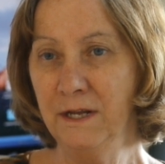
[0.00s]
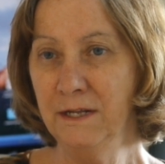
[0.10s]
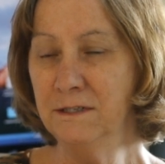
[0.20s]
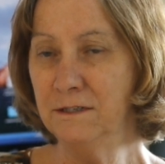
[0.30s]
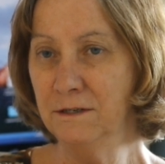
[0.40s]

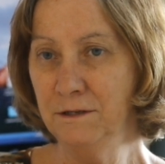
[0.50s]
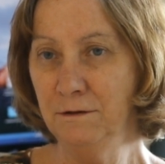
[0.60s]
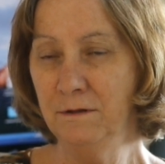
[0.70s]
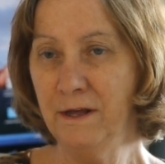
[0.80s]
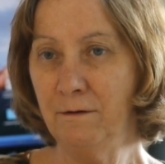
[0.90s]

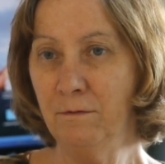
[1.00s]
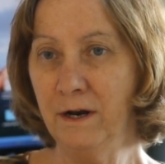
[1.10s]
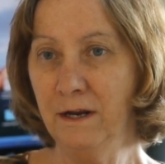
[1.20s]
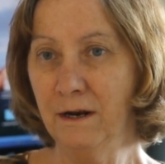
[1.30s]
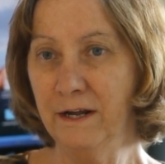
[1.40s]
institute that
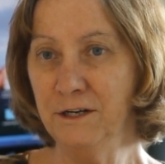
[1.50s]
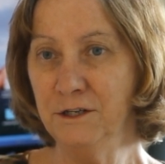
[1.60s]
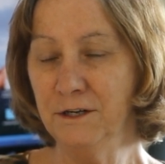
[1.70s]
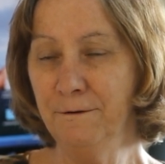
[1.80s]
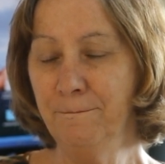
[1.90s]

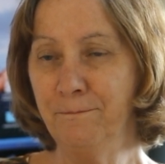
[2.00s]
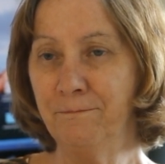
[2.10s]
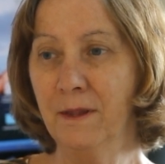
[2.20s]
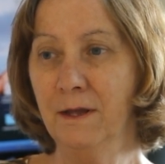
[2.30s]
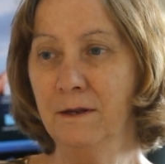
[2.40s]
regulation
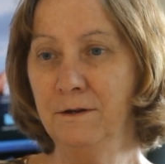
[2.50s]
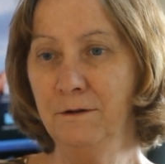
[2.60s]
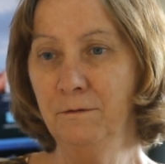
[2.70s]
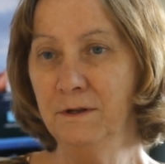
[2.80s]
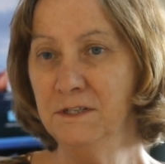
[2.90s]

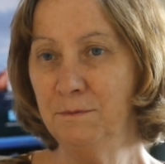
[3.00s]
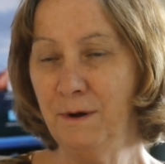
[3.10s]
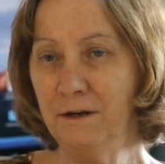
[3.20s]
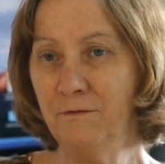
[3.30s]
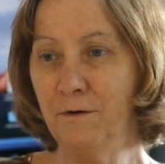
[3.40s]
to
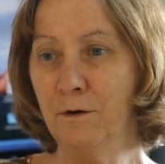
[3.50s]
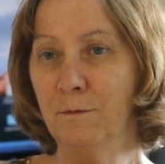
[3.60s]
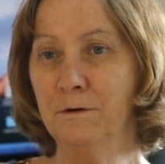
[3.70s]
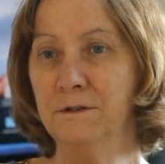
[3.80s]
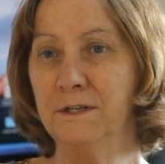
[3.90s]
inspect
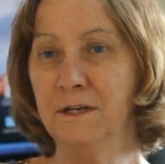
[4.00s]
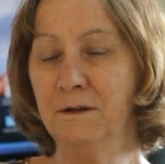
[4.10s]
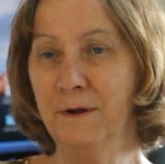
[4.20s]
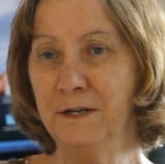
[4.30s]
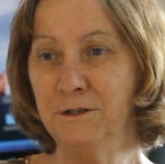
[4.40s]
farmers and
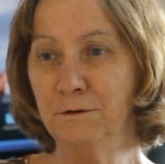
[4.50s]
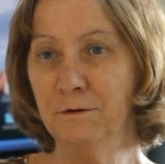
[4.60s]
to make sure